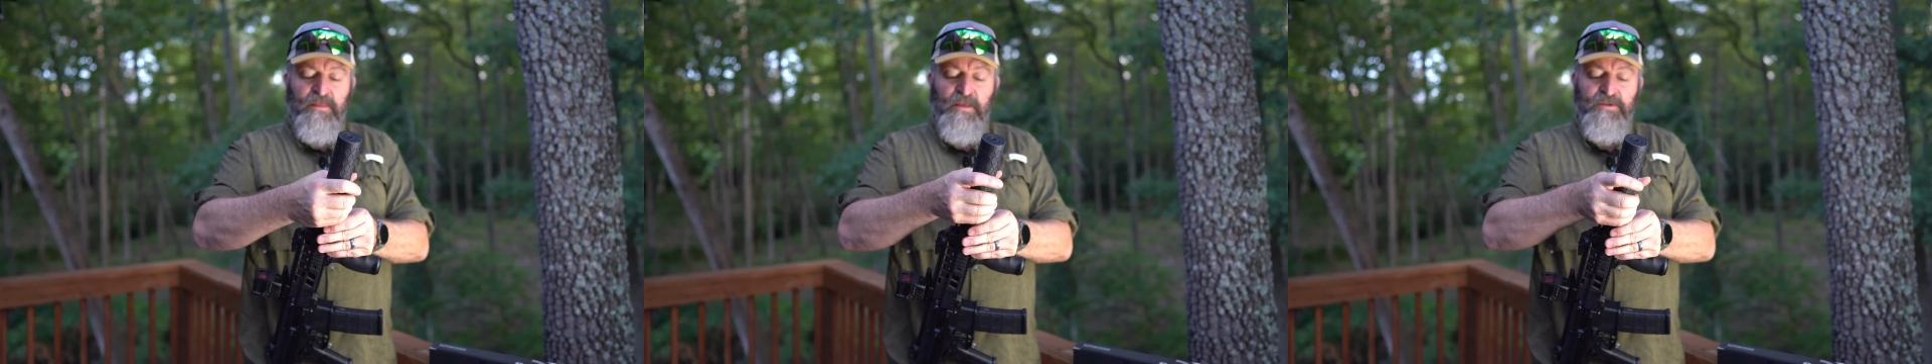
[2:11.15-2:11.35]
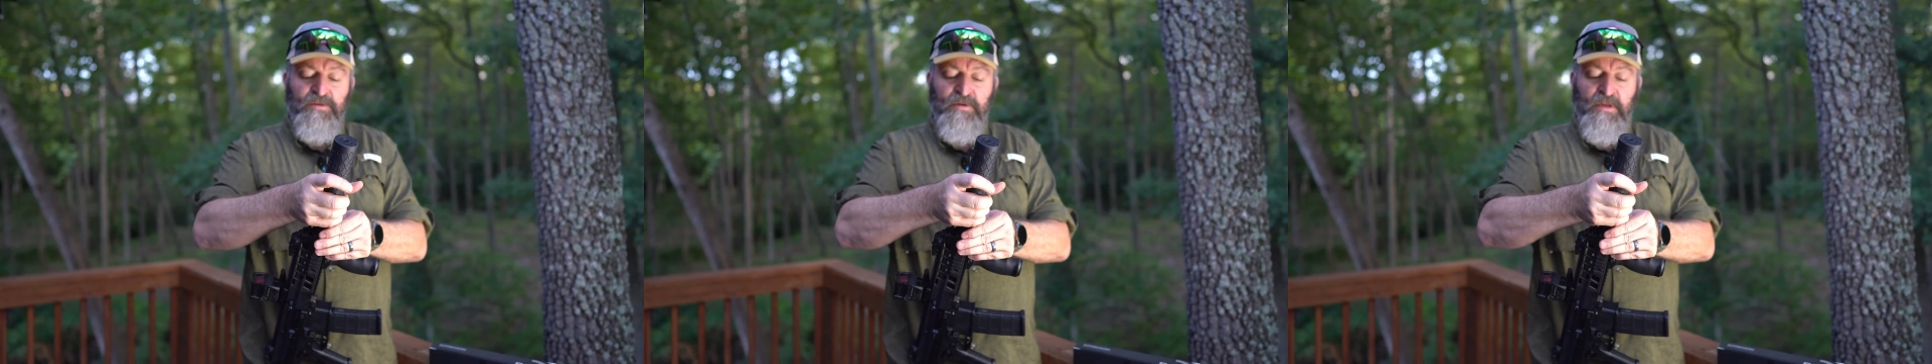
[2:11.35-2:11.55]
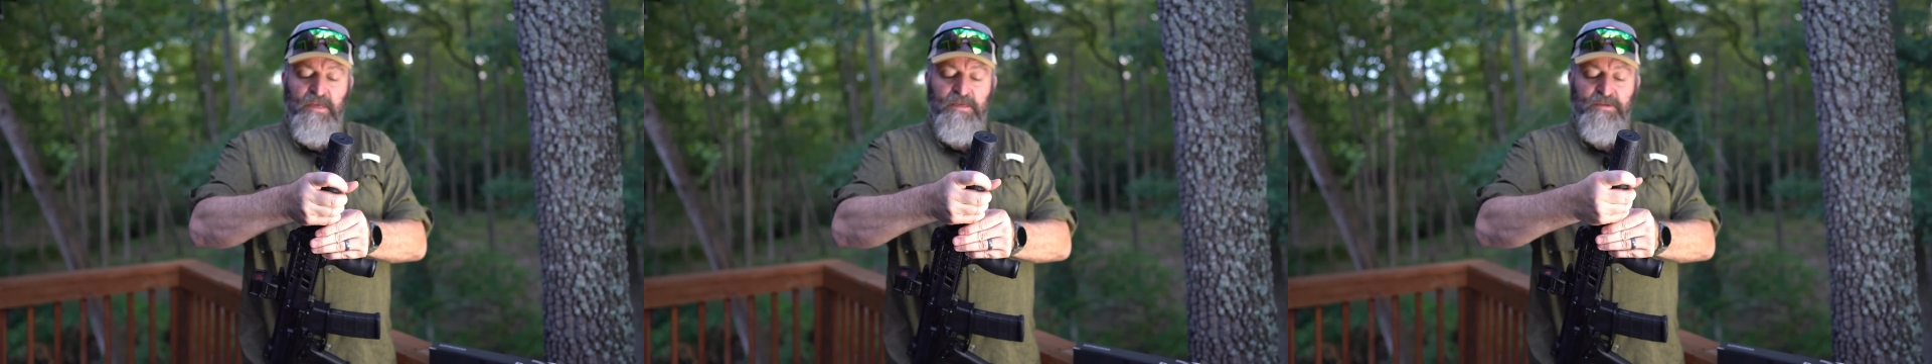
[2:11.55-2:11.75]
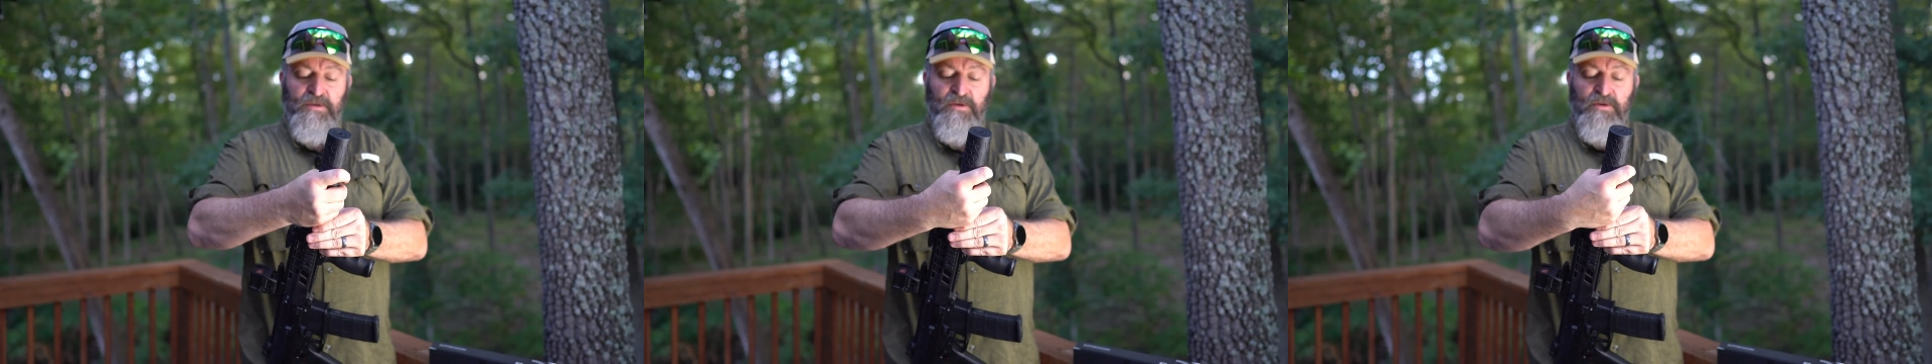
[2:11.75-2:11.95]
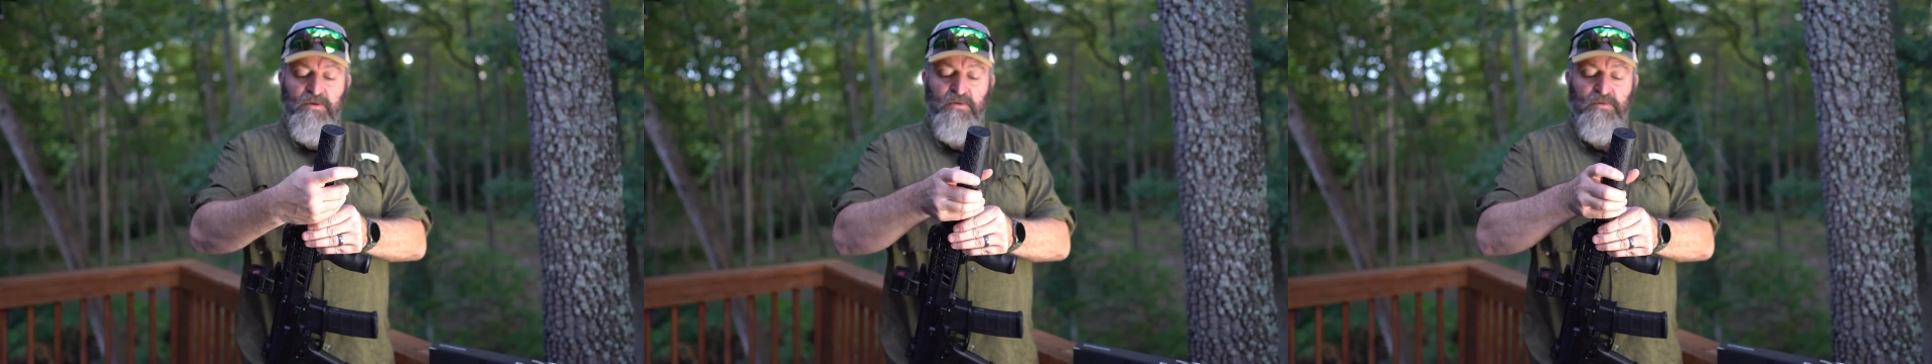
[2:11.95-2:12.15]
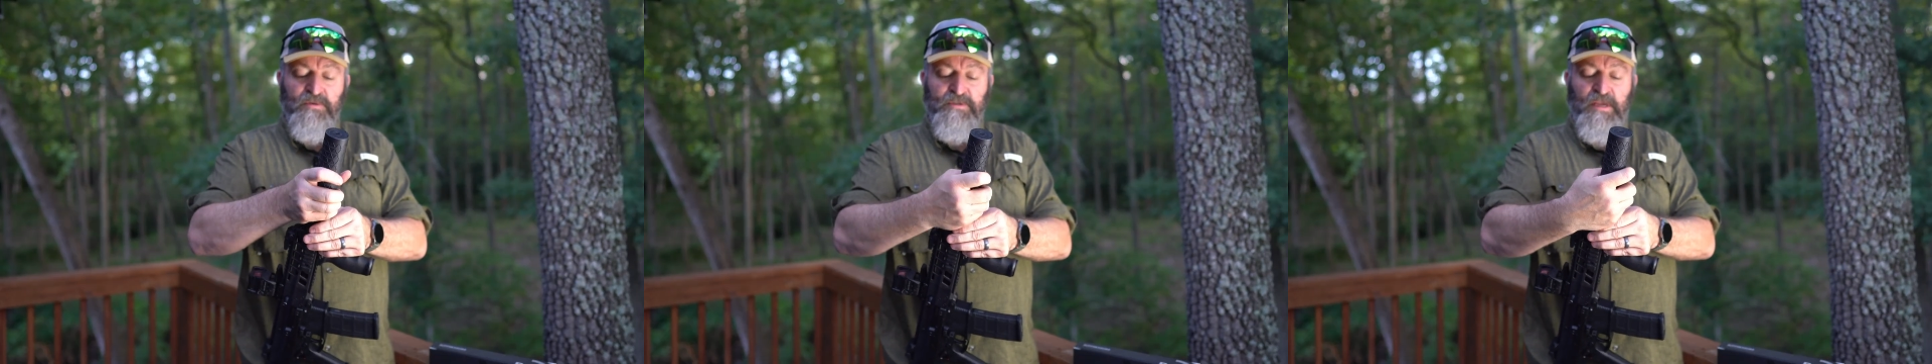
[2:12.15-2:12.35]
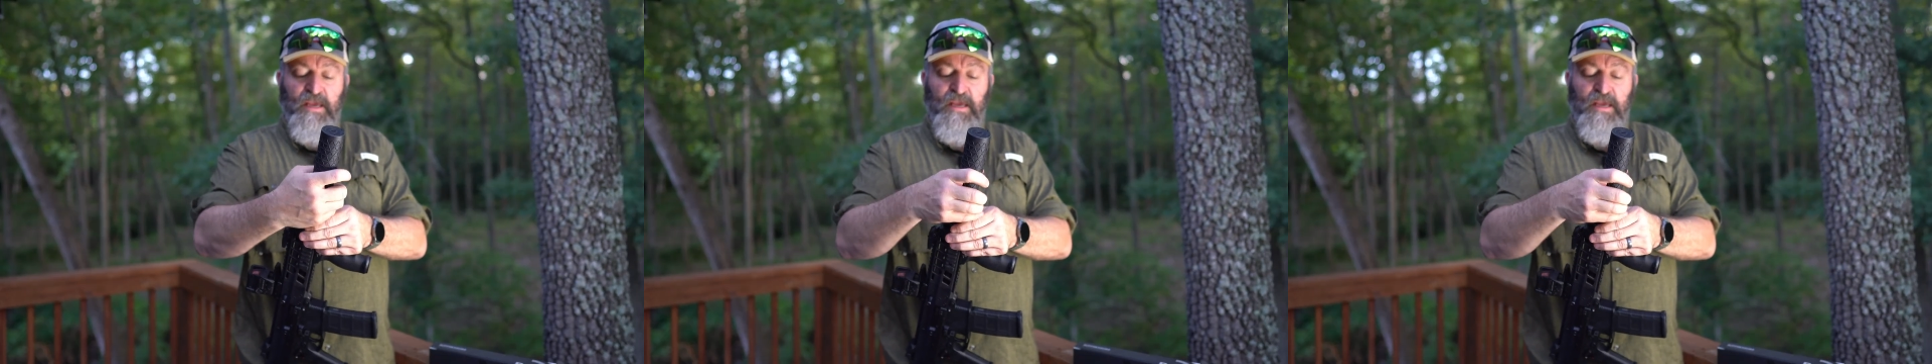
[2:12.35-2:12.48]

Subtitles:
that you need to use